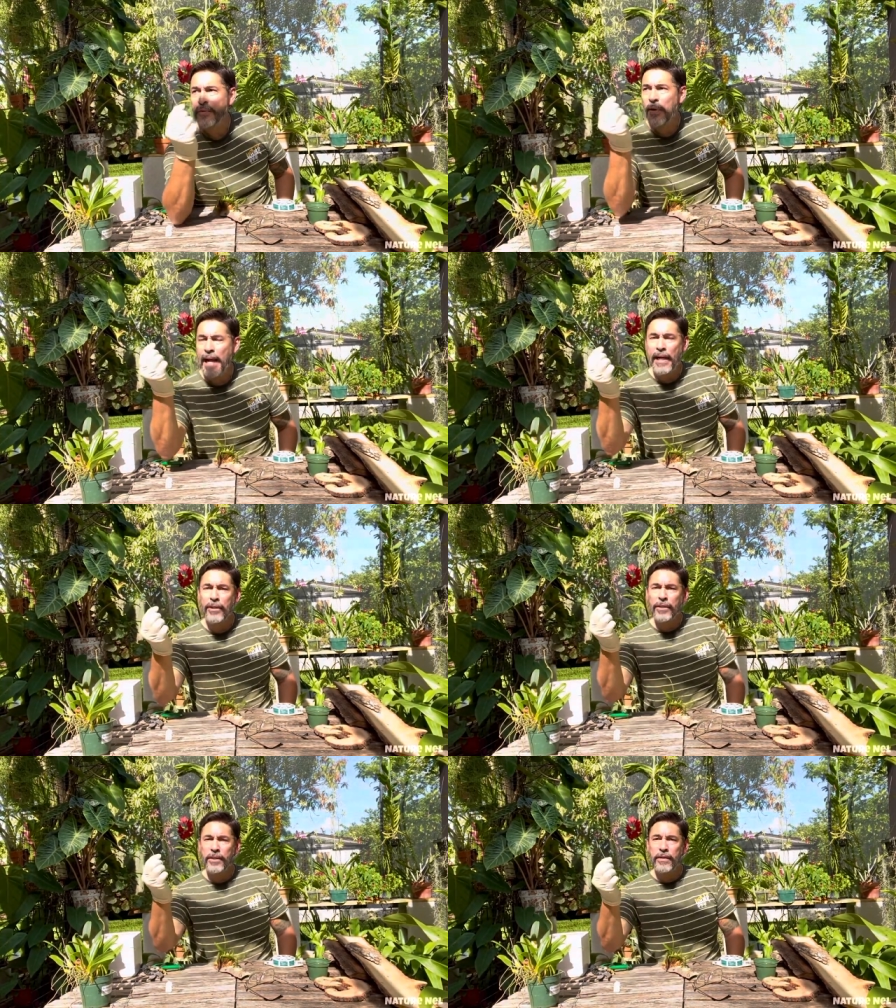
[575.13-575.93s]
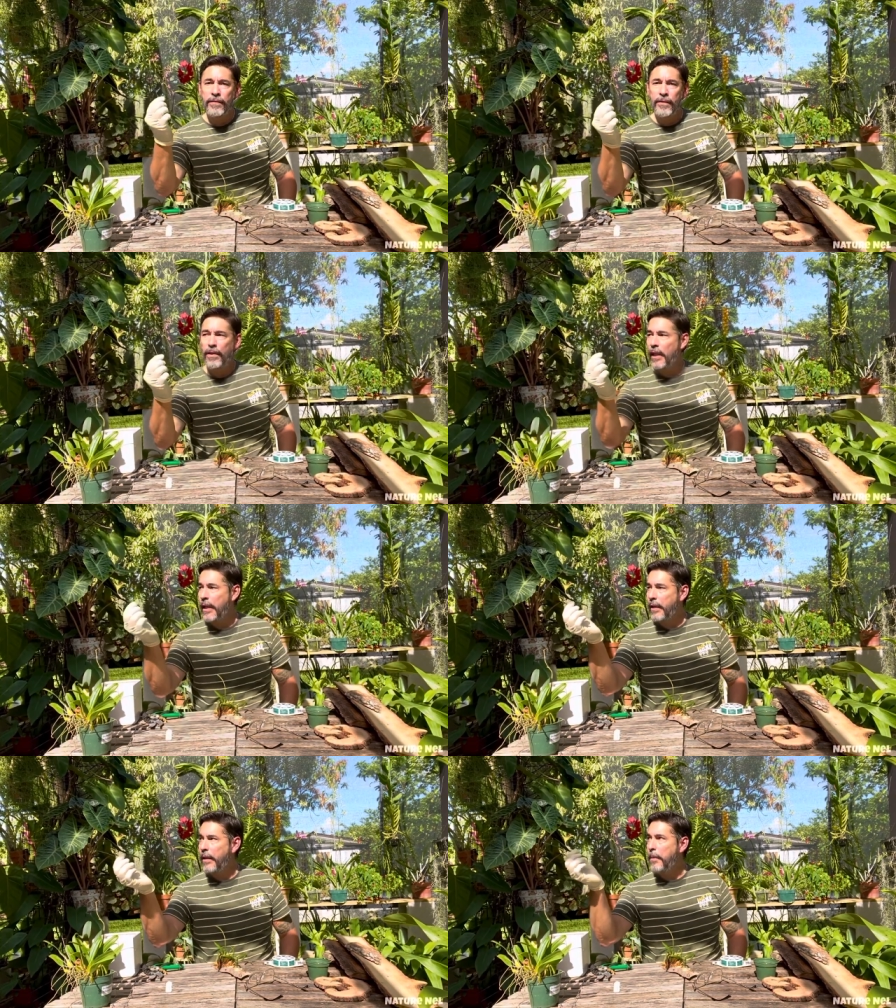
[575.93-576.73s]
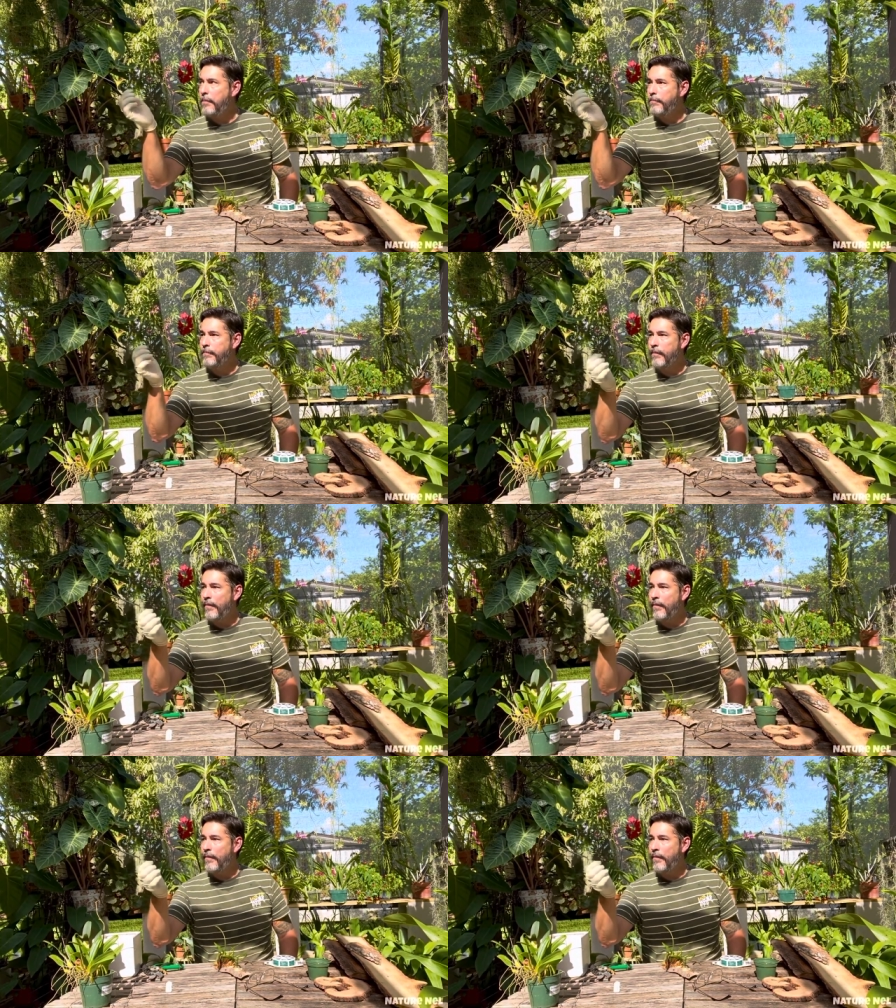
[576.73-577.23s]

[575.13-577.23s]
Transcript: for hangers for like um,